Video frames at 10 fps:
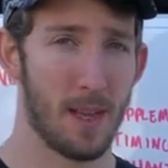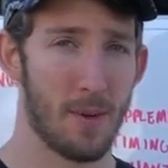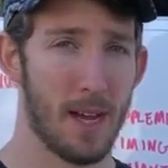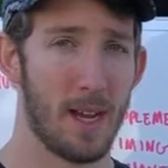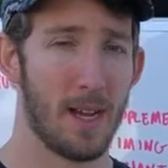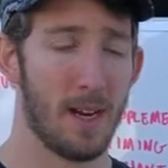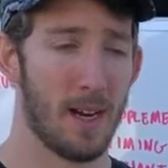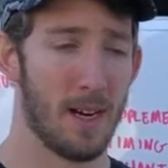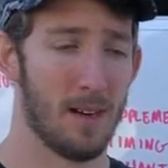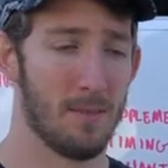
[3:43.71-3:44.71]
any way.
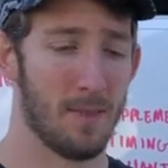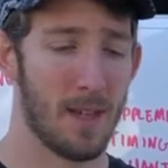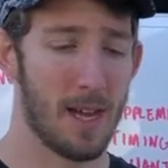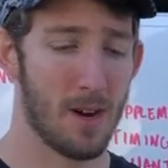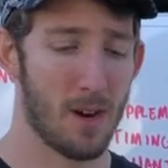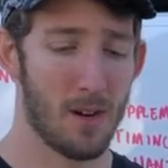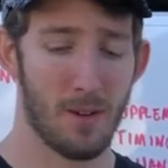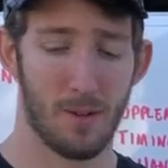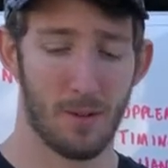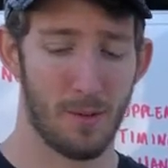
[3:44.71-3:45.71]
They
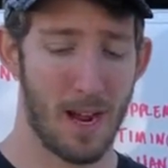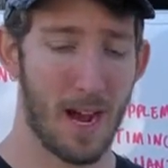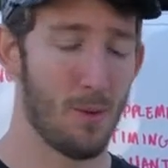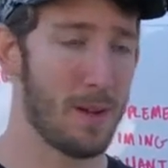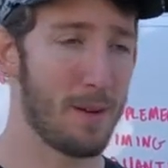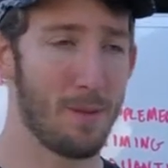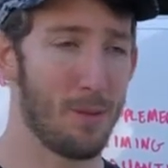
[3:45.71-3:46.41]
are how we